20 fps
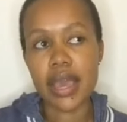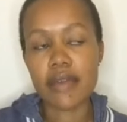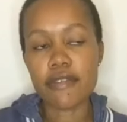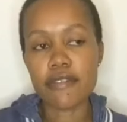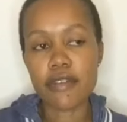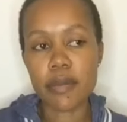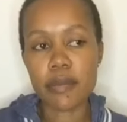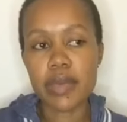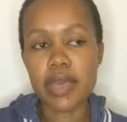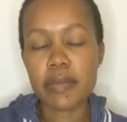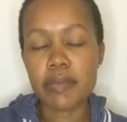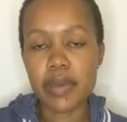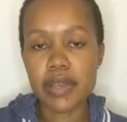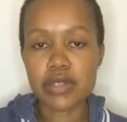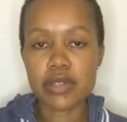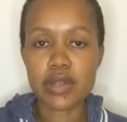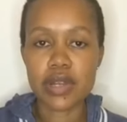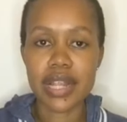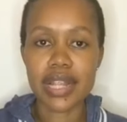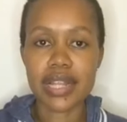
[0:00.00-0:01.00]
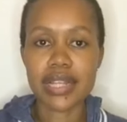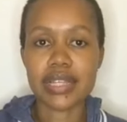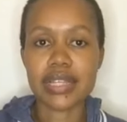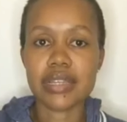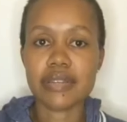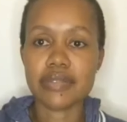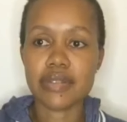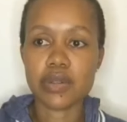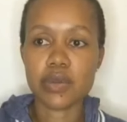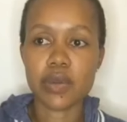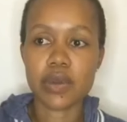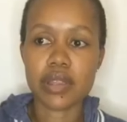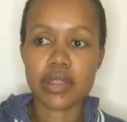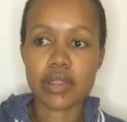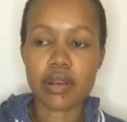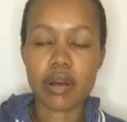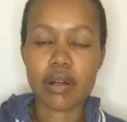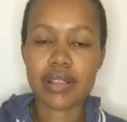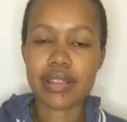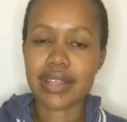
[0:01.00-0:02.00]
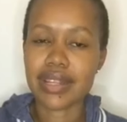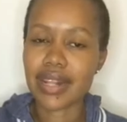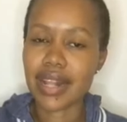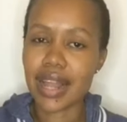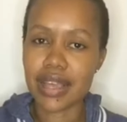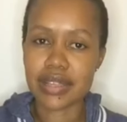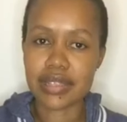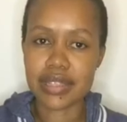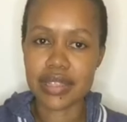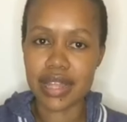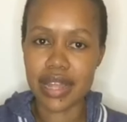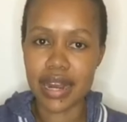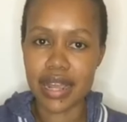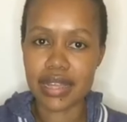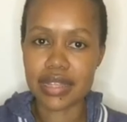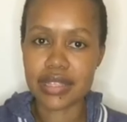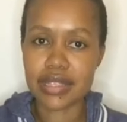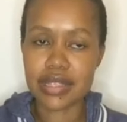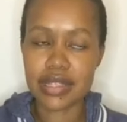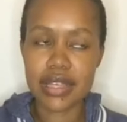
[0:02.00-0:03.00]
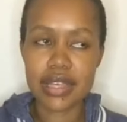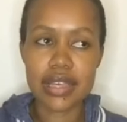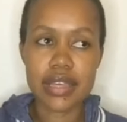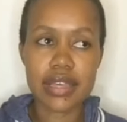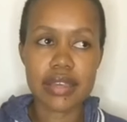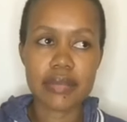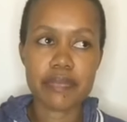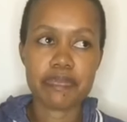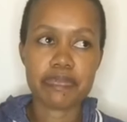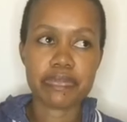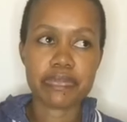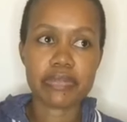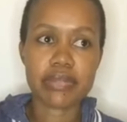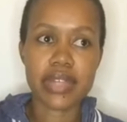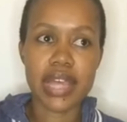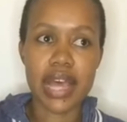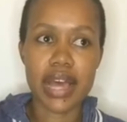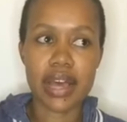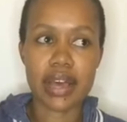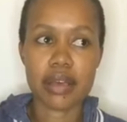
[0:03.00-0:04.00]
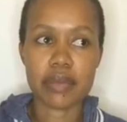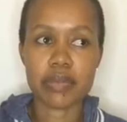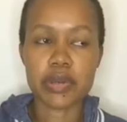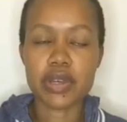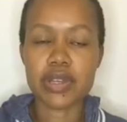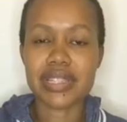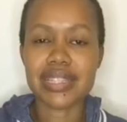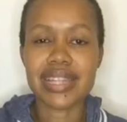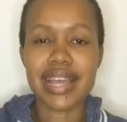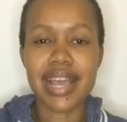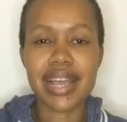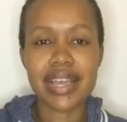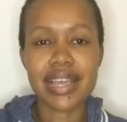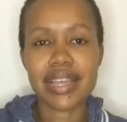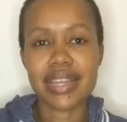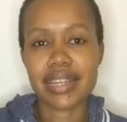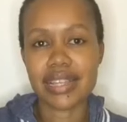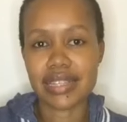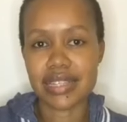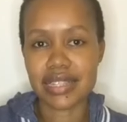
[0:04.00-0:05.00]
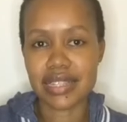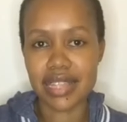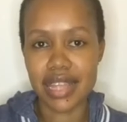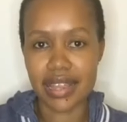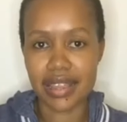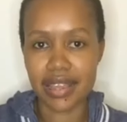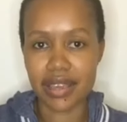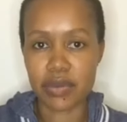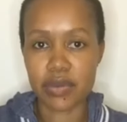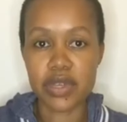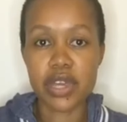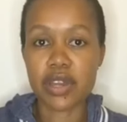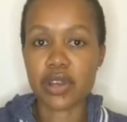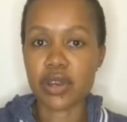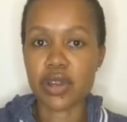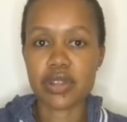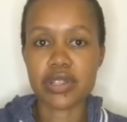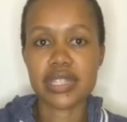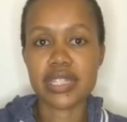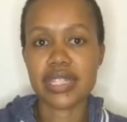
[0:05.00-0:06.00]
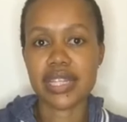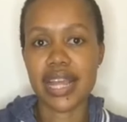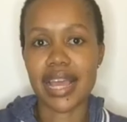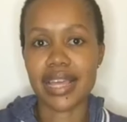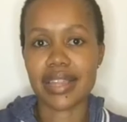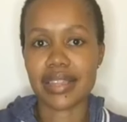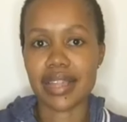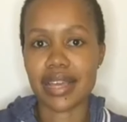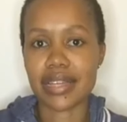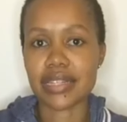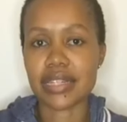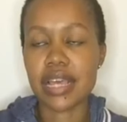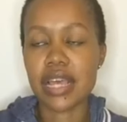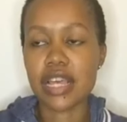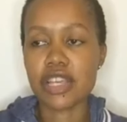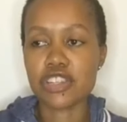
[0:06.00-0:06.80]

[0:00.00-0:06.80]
For me personally, even with all the clients that I see, because dark energies are there, we cannot deny that.